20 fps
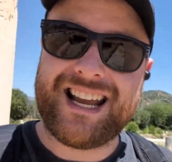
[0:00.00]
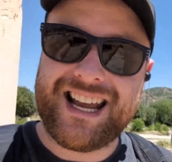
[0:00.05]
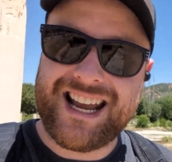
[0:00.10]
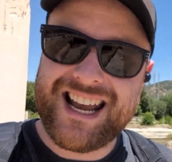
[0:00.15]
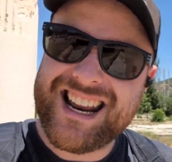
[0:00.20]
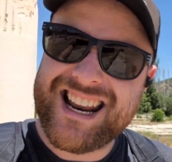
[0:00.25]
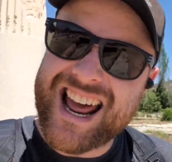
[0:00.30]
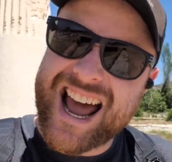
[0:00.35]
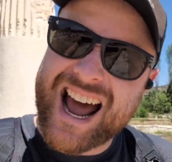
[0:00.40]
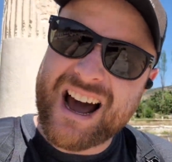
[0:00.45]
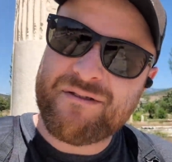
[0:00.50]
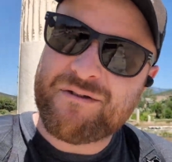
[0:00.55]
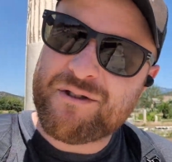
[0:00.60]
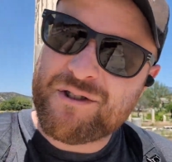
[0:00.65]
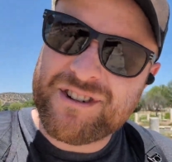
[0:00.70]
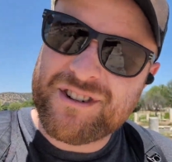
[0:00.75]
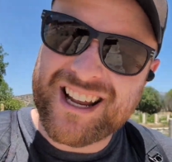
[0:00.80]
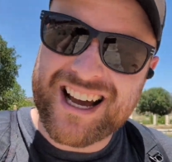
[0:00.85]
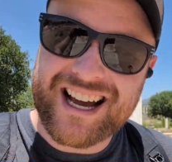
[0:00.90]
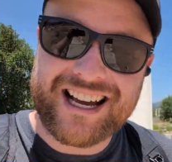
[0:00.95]
in
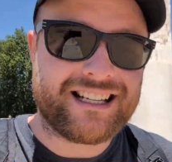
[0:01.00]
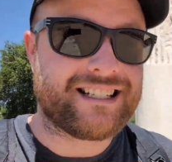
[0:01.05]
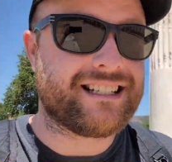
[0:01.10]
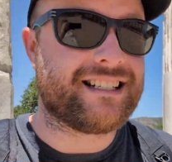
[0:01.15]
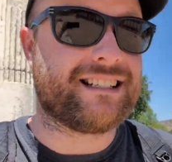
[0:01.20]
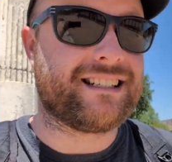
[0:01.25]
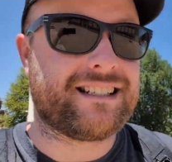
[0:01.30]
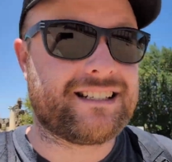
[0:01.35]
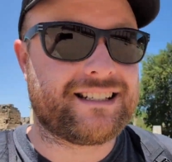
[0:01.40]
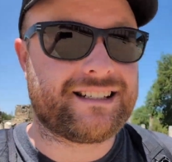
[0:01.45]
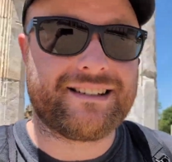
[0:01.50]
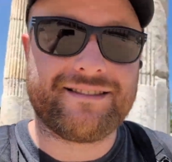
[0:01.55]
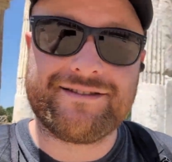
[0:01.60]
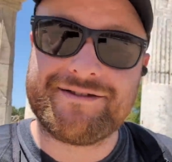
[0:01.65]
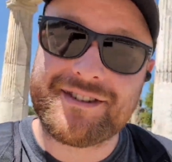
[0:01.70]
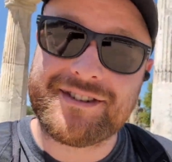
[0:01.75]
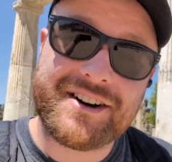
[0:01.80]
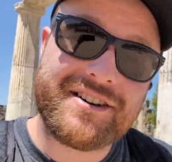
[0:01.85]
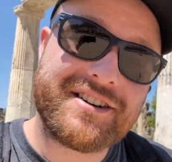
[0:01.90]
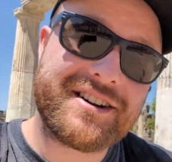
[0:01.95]
Aphrodisias.
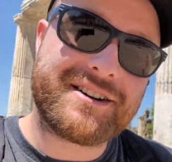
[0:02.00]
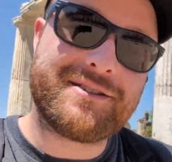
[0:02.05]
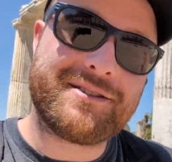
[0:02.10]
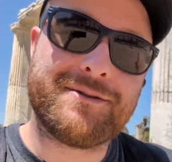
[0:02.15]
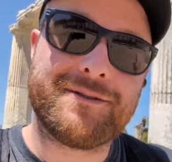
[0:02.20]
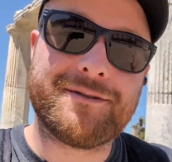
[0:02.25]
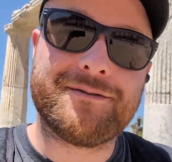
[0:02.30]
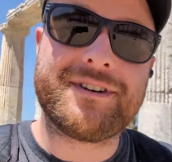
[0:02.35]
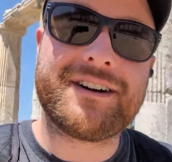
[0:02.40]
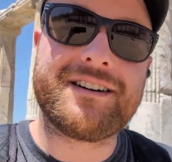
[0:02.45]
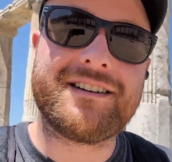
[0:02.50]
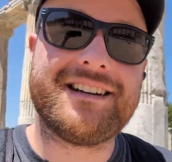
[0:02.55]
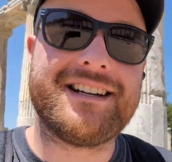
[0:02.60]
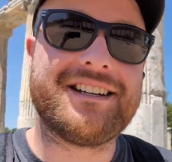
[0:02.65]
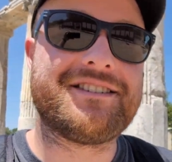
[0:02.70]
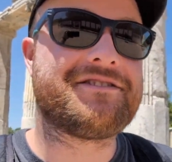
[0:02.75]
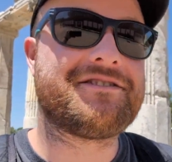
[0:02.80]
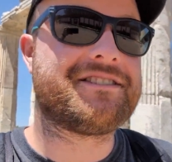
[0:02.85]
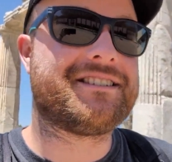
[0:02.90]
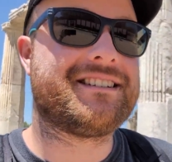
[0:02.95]
Very cool, very
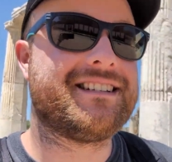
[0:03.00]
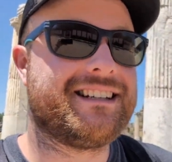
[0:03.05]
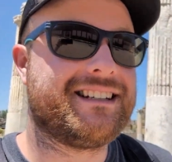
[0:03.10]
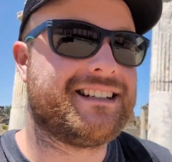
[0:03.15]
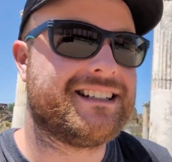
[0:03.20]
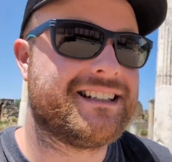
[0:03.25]
interesting.